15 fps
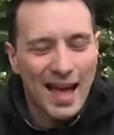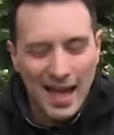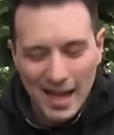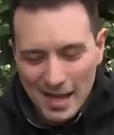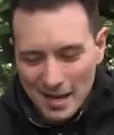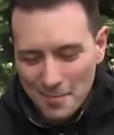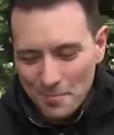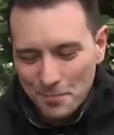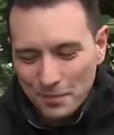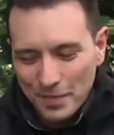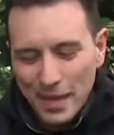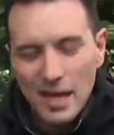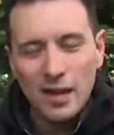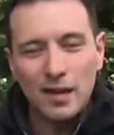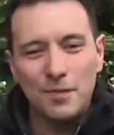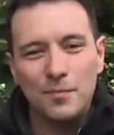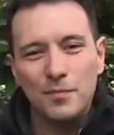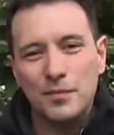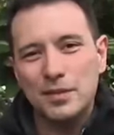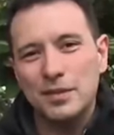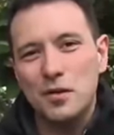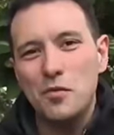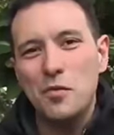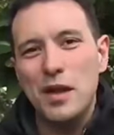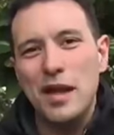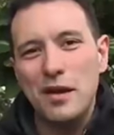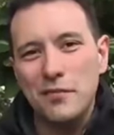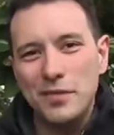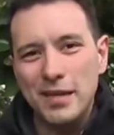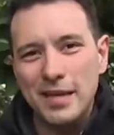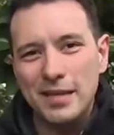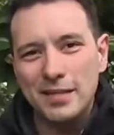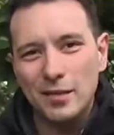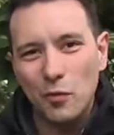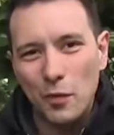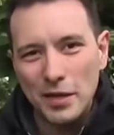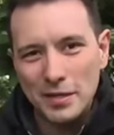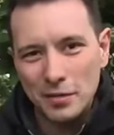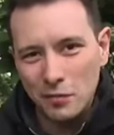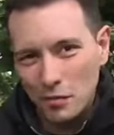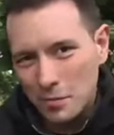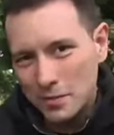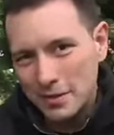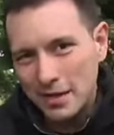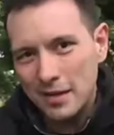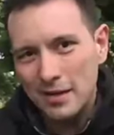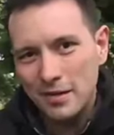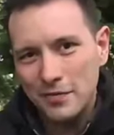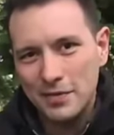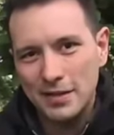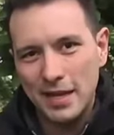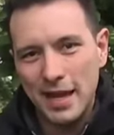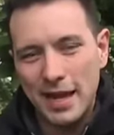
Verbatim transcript: Um, yeah, so we have these Western representatives,